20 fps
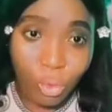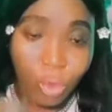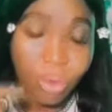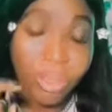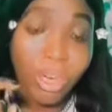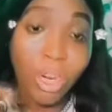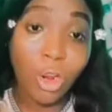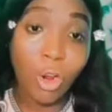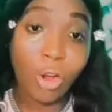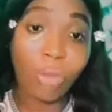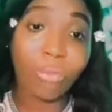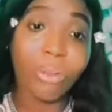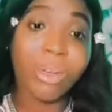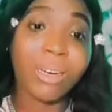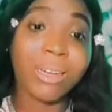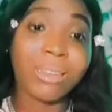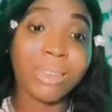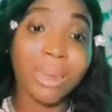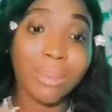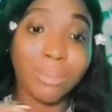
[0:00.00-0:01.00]
or the offer
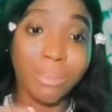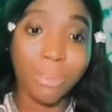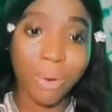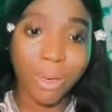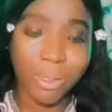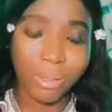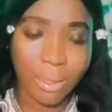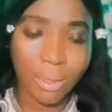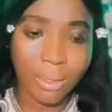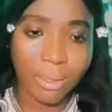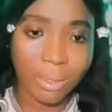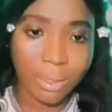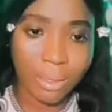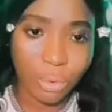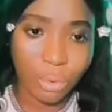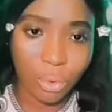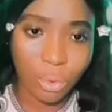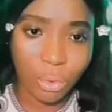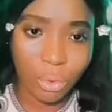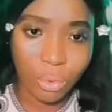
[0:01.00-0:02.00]
that I'm presenting
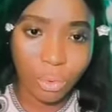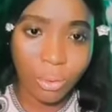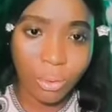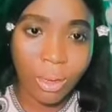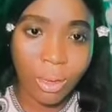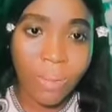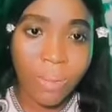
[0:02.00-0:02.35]
to you.